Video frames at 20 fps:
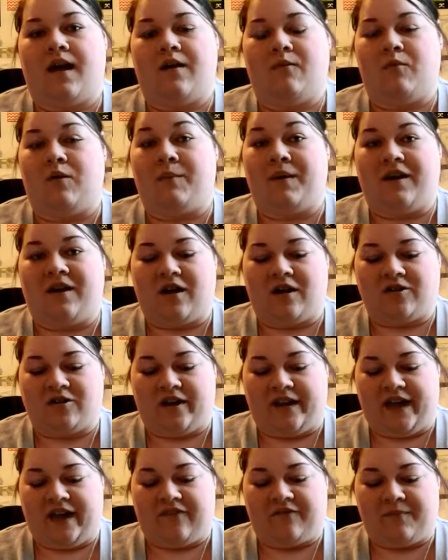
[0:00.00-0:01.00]
what my doctor
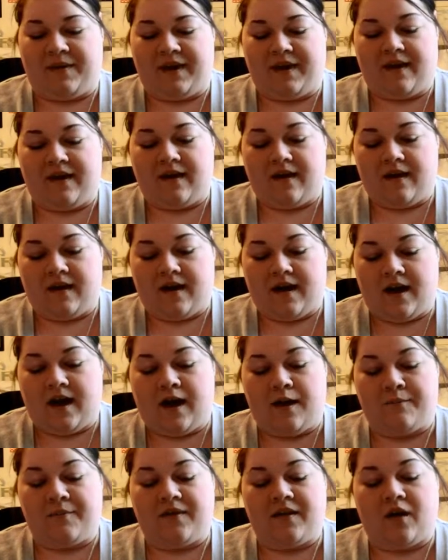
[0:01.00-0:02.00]
gave me.
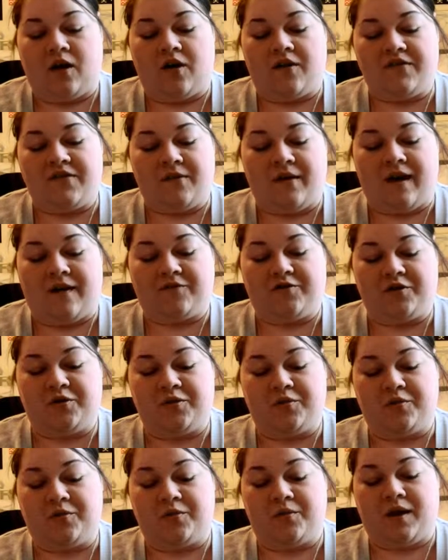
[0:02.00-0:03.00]
Also have
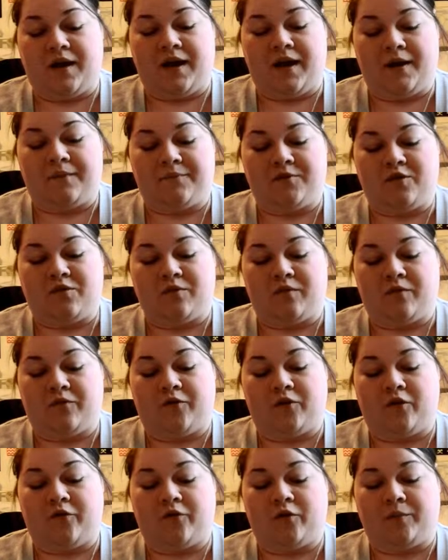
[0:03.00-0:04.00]
to do the
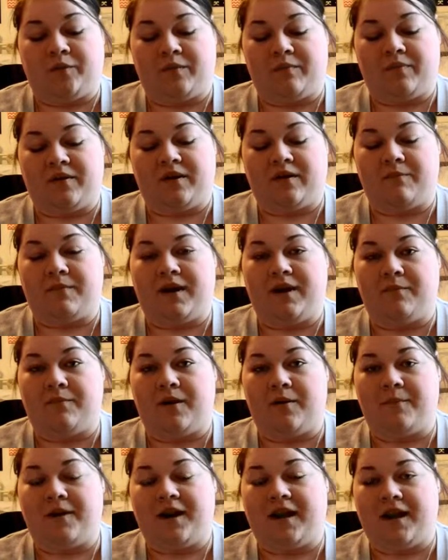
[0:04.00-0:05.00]
referral form completed by your
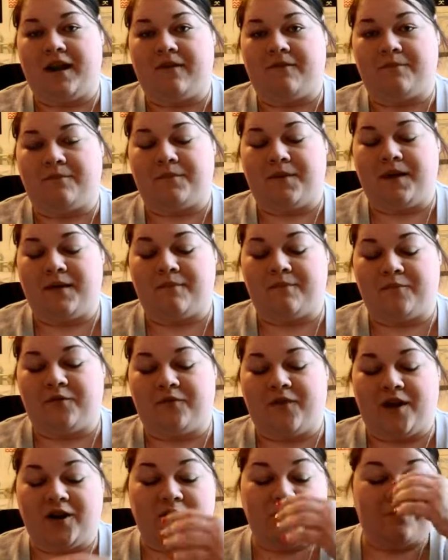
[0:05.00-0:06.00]
primary care
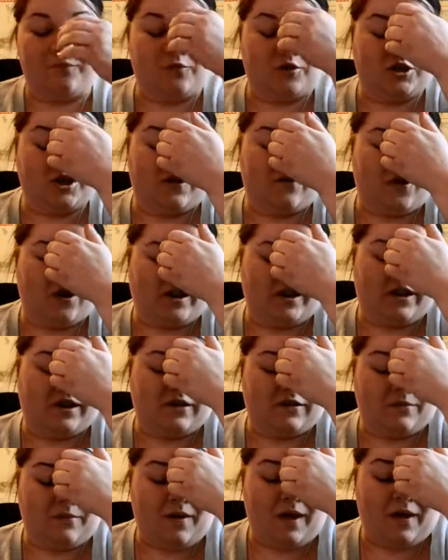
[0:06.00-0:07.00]
provider, which I've already did
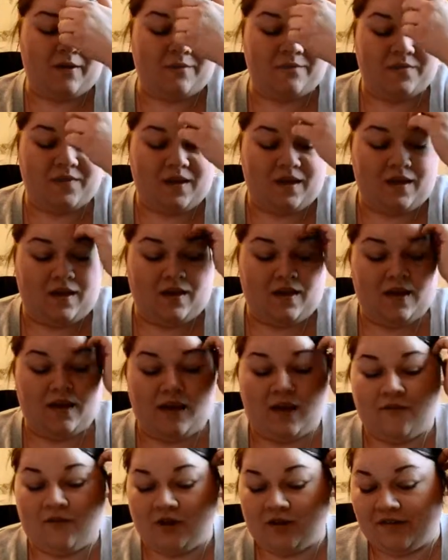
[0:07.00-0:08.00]
as well.
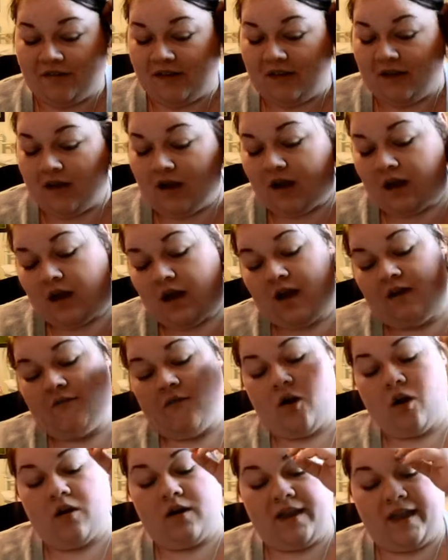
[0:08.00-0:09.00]
I've
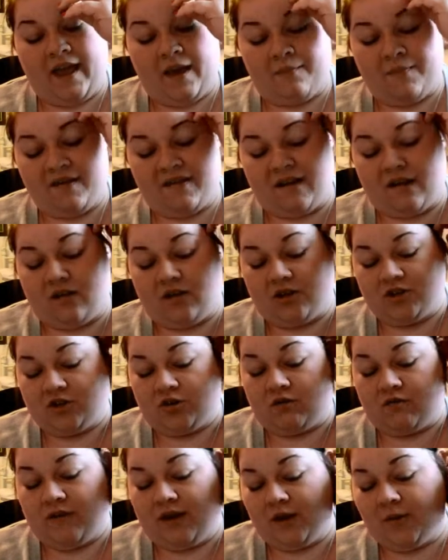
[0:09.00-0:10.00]
already had my
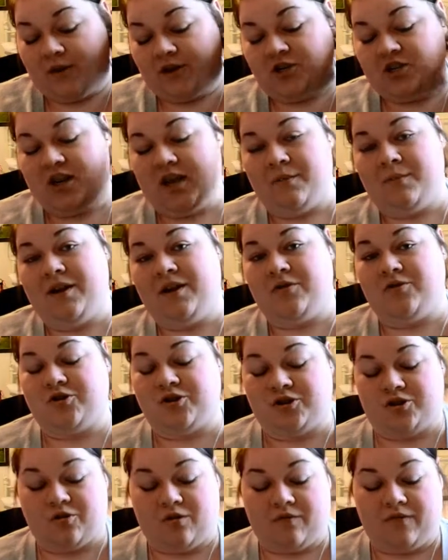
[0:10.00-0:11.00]
psychological evaluation and my
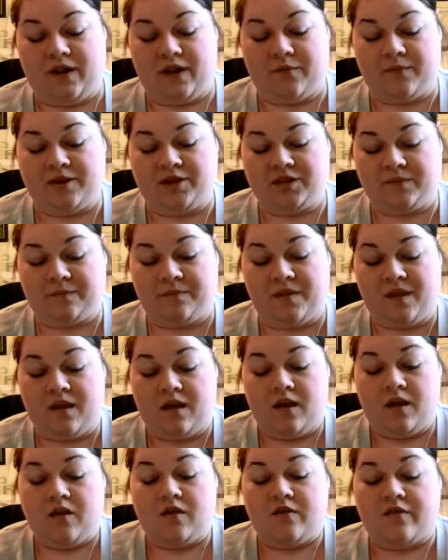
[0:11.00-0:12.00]
nutritional evaluation.
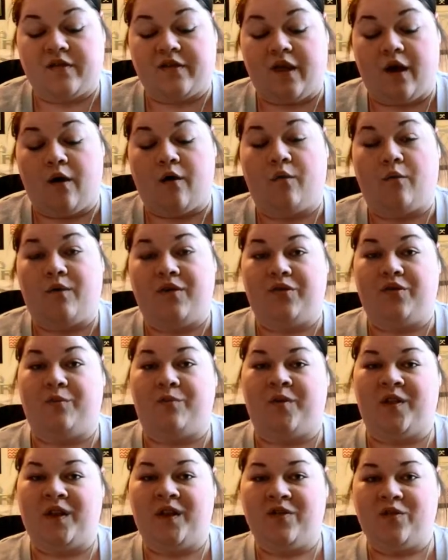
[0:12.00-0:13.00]
So with the
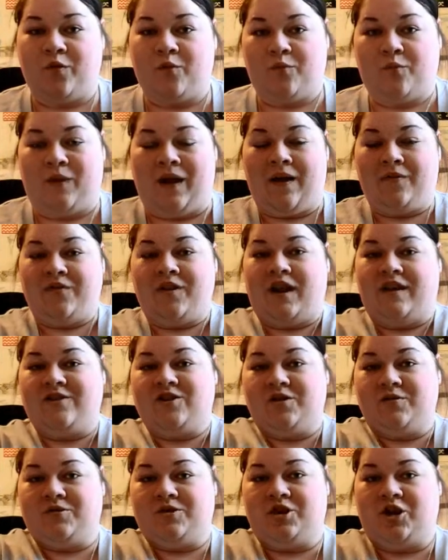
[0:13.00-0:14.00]
route that I
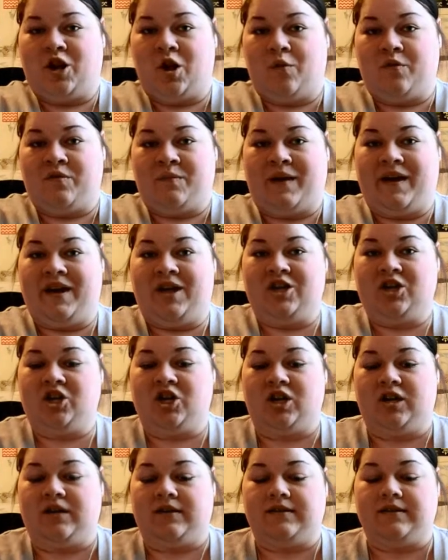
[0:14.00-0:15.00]
chose to go with my
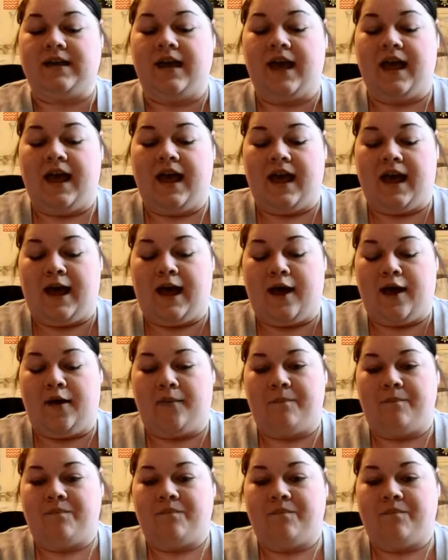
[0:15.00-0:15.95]
insurance, I